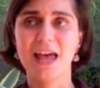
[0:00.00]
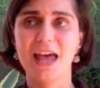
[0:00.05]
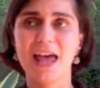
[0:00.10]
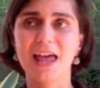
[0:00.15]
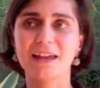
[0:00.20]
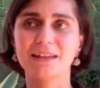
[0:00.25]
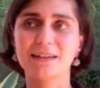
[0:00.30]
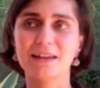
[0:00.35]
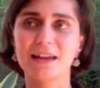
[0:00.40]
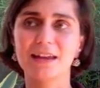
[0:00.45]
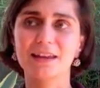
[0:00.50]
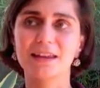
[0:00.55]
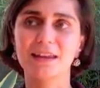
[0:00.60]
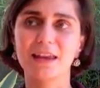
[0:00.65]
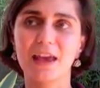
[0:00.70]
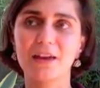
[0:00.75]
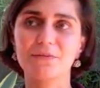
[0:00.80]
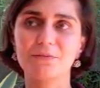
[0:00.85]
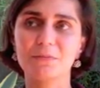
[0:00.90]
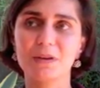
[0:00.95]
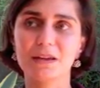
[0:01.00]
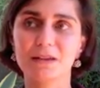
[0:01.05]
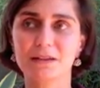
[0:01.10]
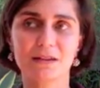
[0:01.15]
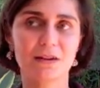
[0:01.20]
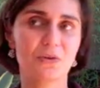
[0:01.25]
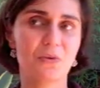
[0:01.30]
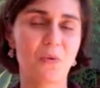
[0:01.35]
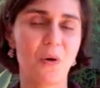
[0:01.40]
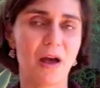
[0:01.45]
And it gave me an
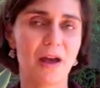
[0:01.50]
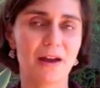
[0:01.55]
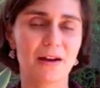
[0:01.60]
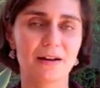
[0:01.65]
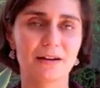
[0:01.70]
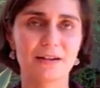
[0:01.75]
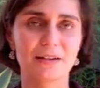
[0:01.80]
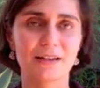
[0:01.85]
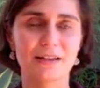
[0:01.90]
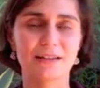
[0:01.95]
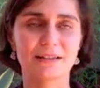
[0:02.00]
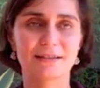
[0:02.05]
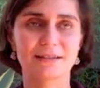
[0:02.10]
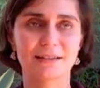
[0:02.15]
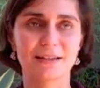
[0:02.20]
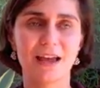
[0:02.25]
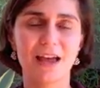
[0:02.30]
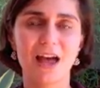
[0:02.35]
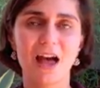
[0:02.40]
awareness